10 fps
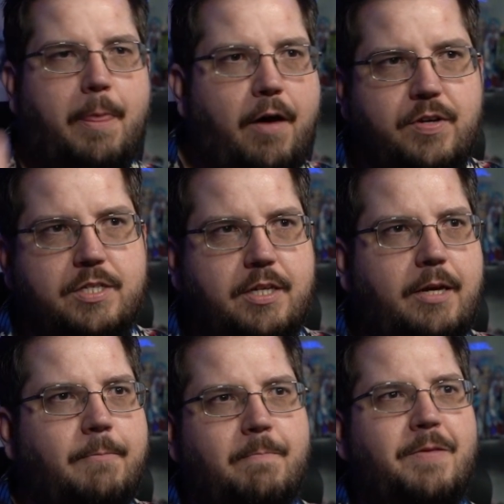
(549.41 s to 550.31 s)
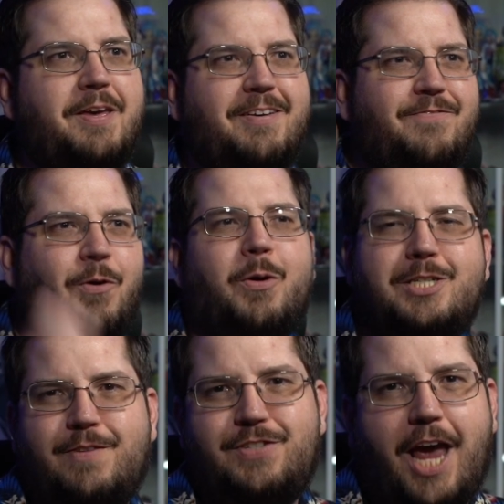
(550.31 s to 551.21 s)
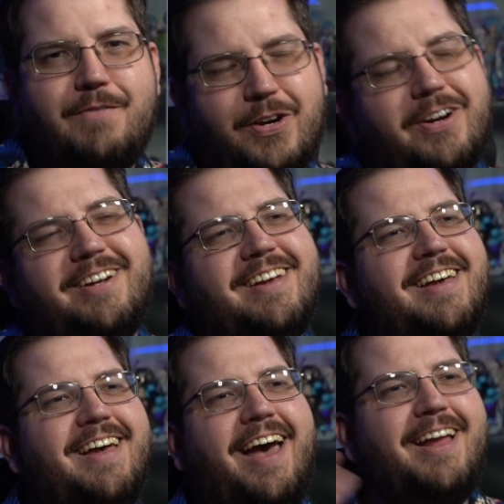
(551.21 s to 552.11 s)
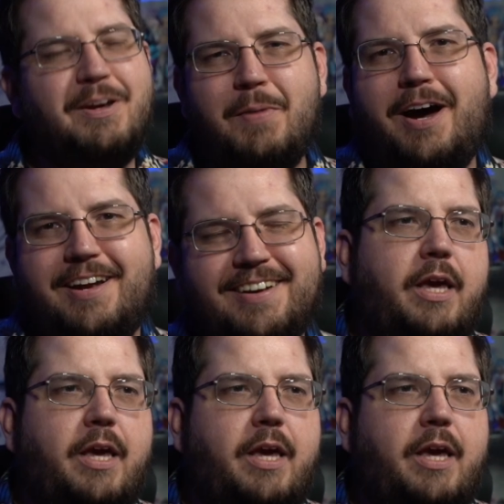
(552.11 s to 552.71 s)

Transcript: obviously, Forest of Savior and Yamada.